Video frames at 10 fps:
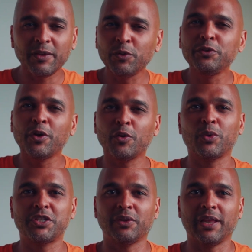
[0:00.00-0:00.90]
they will know
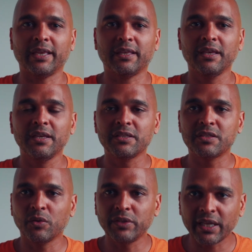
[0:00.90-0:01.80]
what you like.
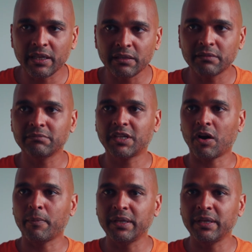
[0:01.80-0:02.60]
So they can come